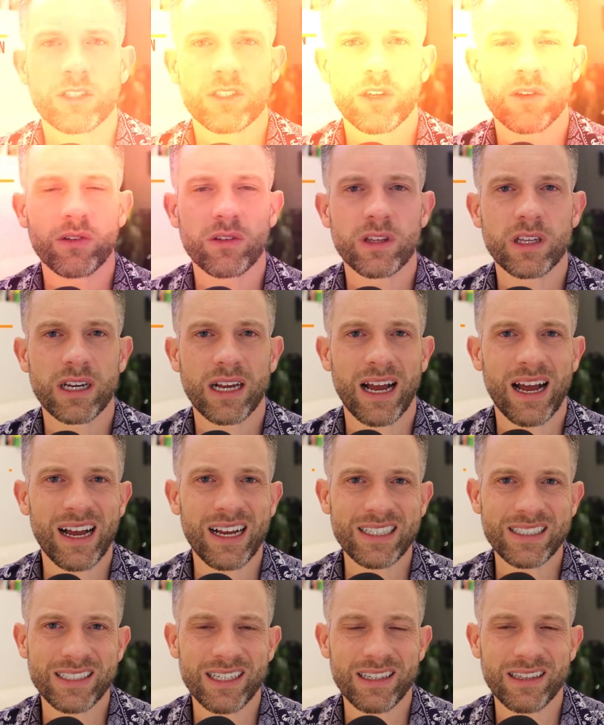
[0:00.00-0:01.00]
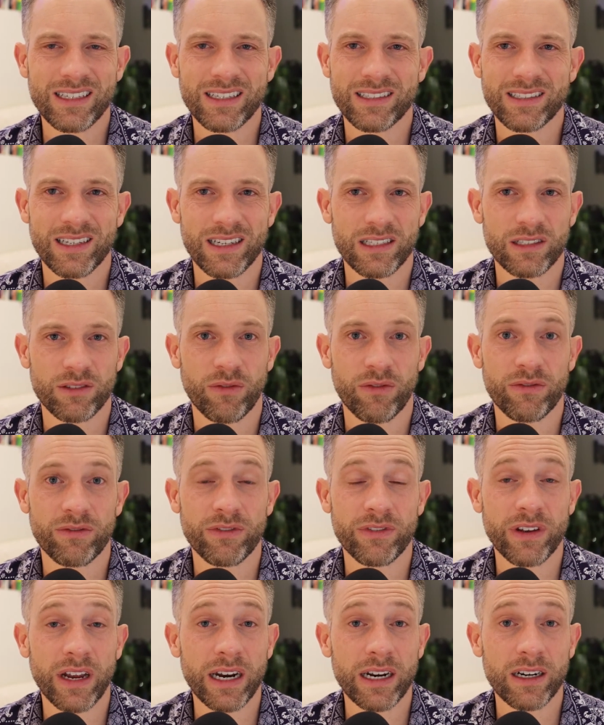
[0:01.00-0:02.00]
So the costs on these things
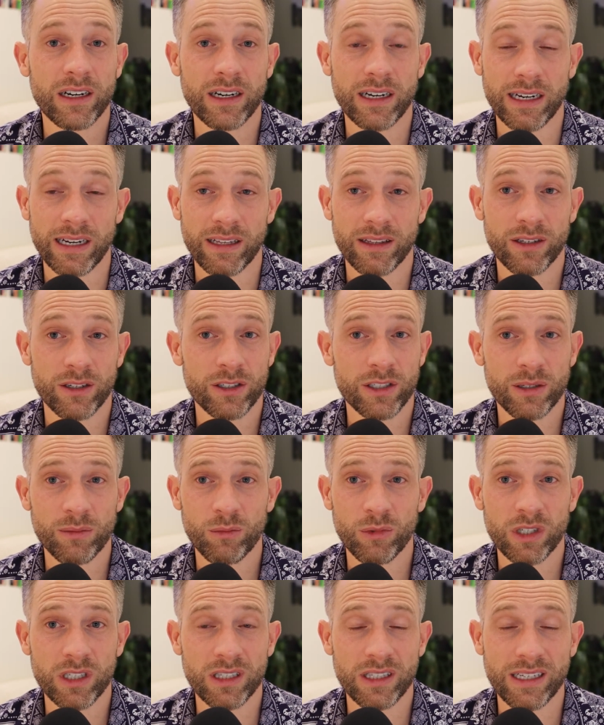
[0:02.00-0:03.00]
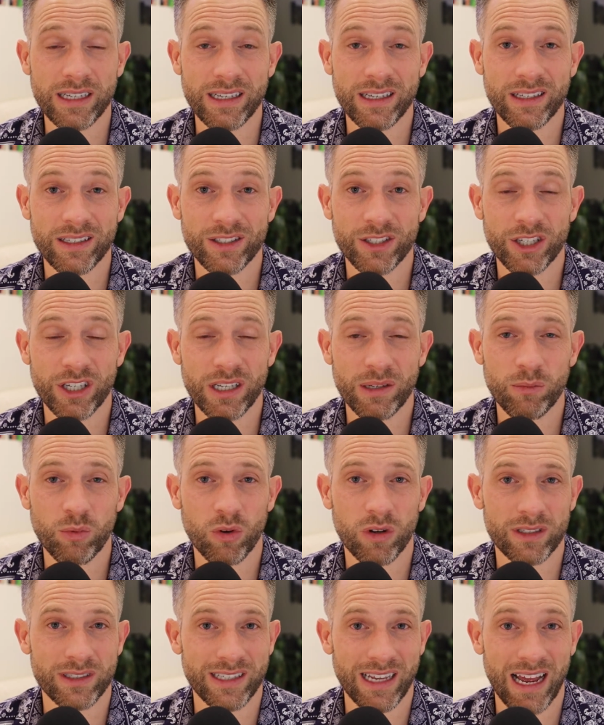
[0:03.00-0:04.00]
vary. There's some really cheap
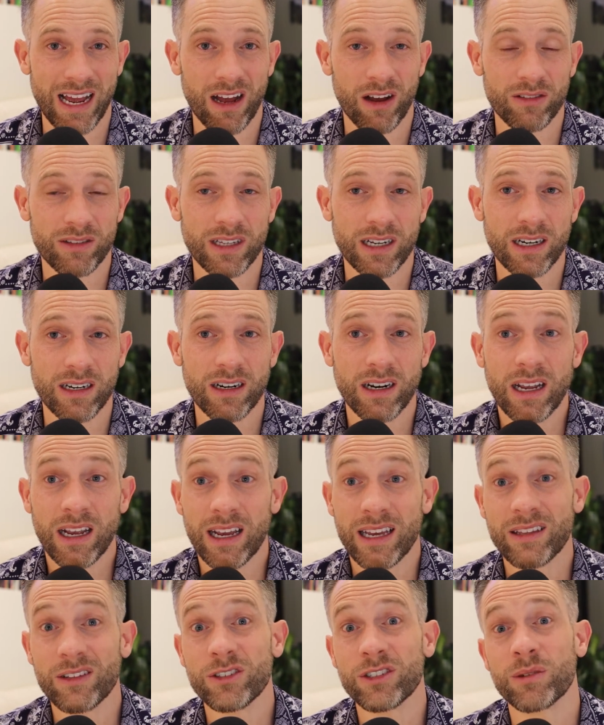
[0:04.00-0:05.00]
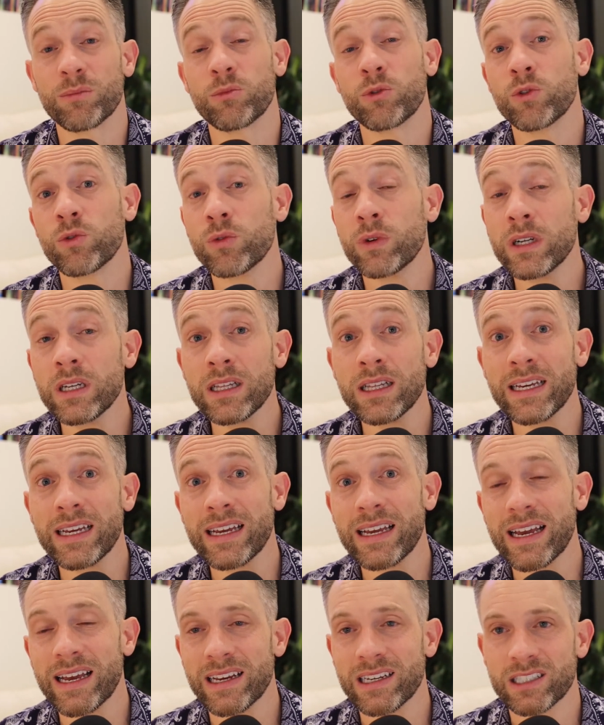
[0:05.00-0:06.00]
ones out there, and there's some
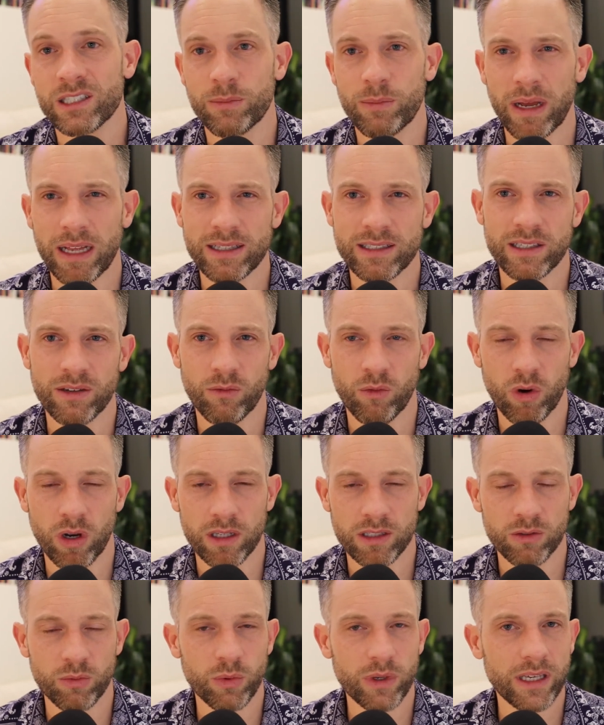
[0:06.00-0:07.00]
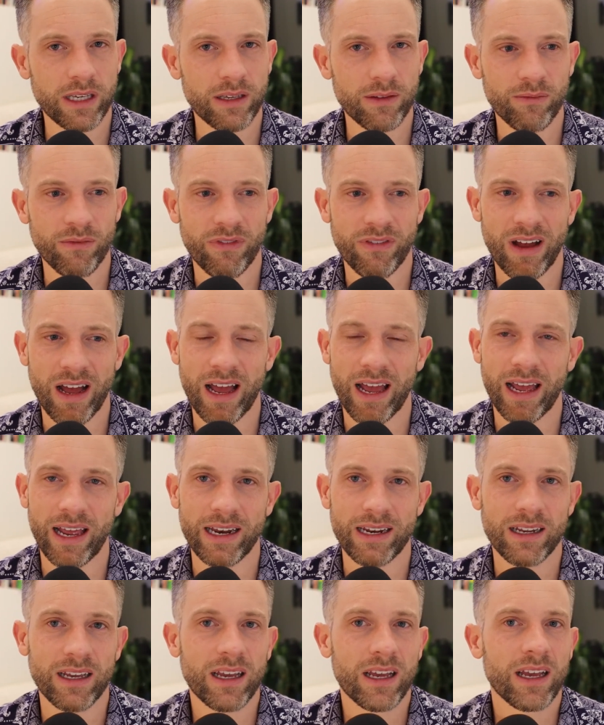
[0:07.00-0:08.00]
really expensive ones. We can
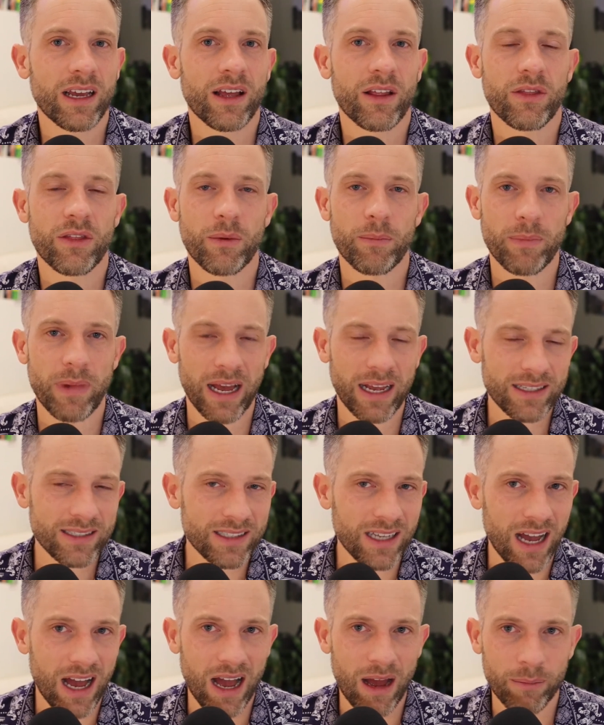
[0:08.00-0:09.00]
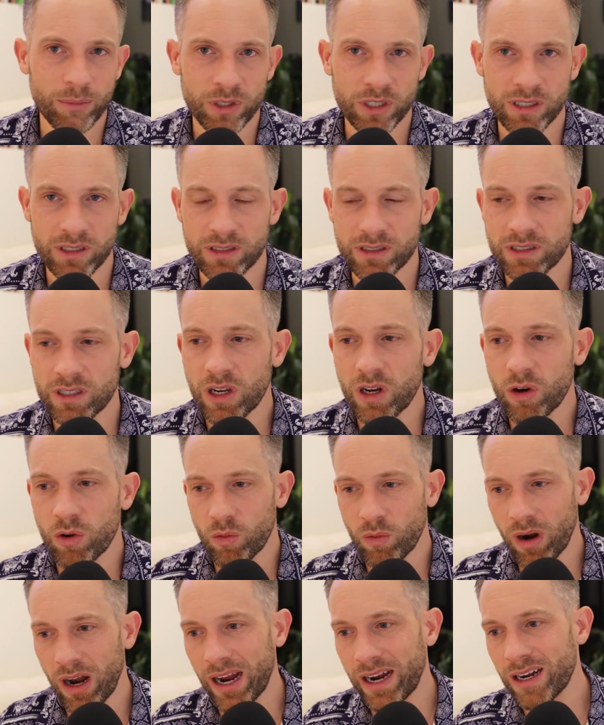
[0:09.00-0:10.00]
find the best options
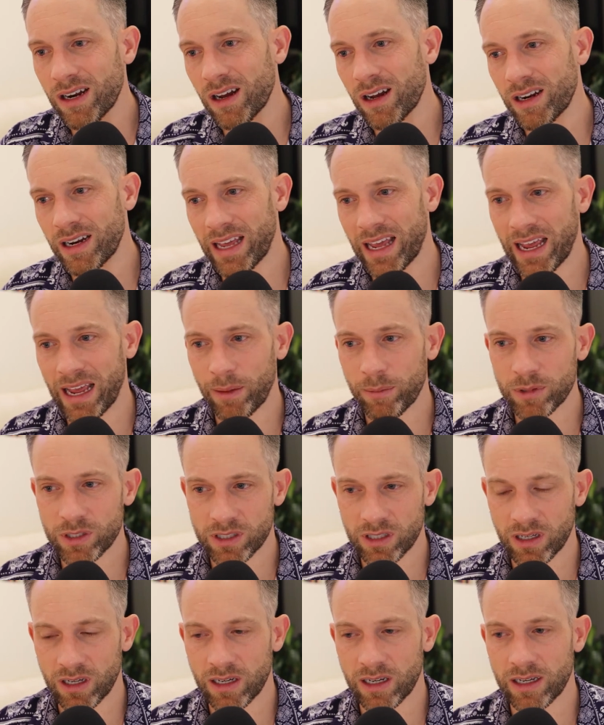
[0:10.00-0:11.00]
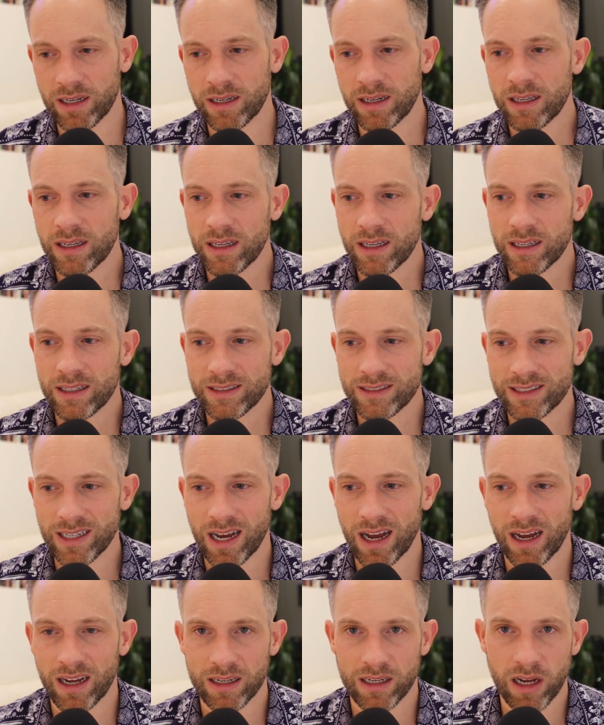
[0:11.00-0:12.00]
right on
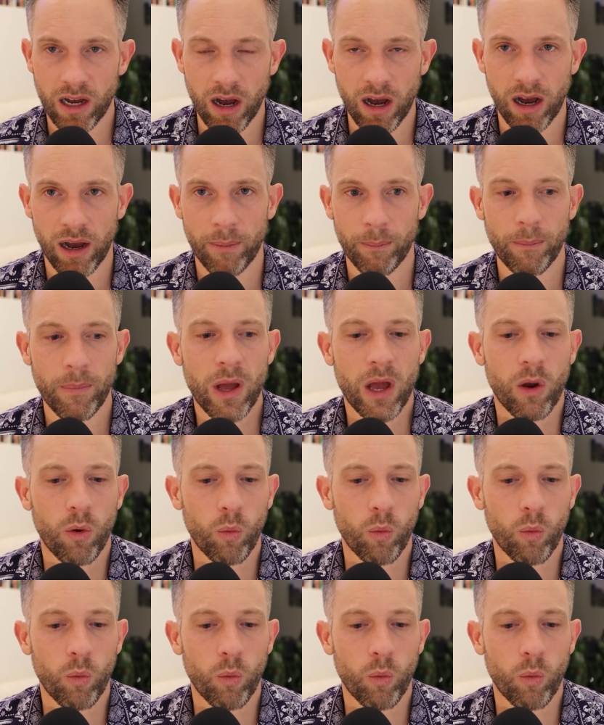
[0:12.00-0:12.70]
Amazon.com.